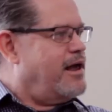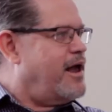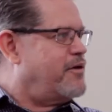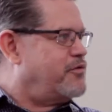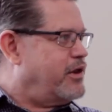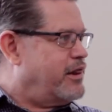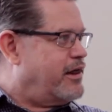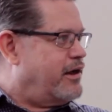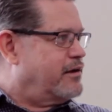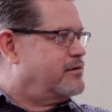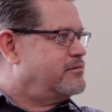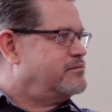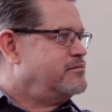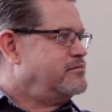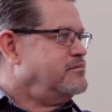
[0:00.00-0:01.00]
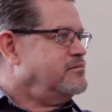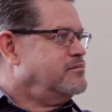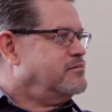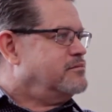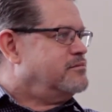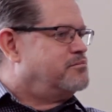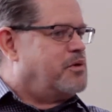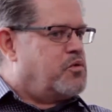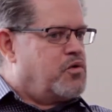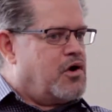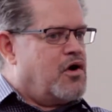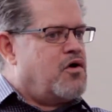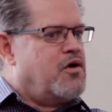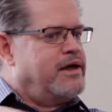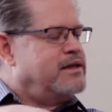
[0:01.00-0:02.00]
everything. But
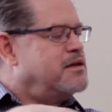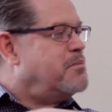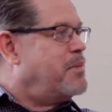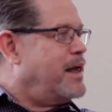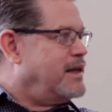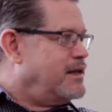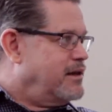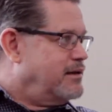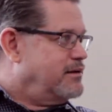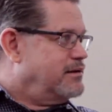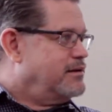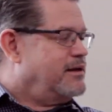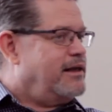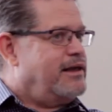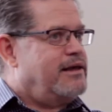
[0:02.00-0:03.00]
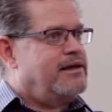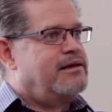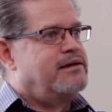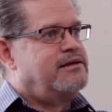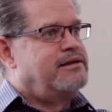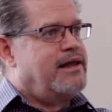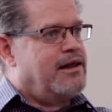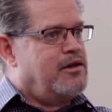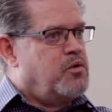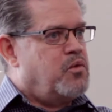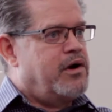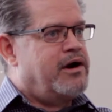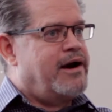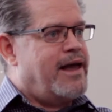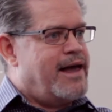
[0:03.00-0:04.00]
we're all independent. And
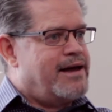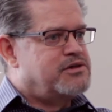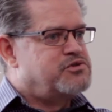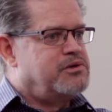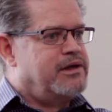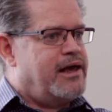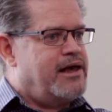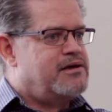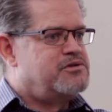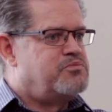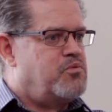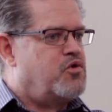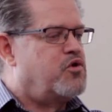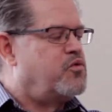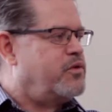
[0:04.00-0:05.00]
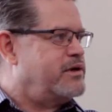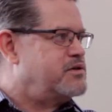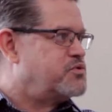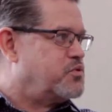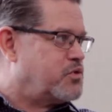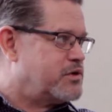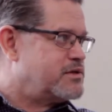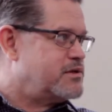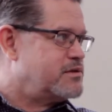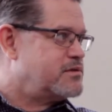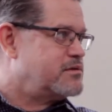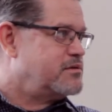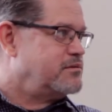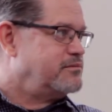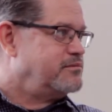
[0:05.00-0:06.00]
Delaware actually has more
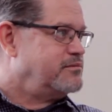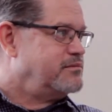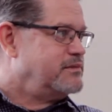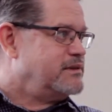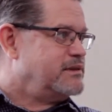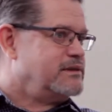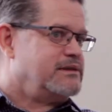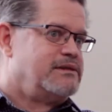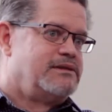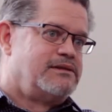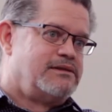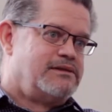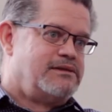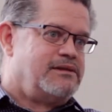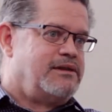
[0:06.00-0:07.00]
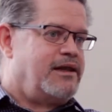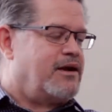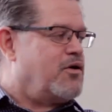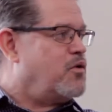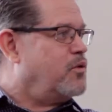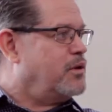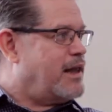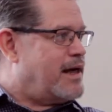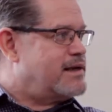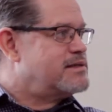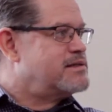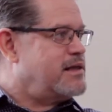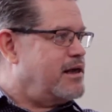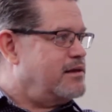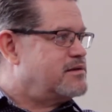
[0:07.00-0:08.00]
resources than a whole lot
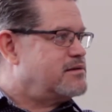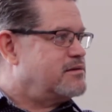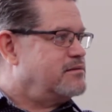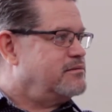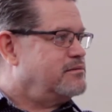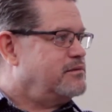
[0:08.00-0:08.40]
of states.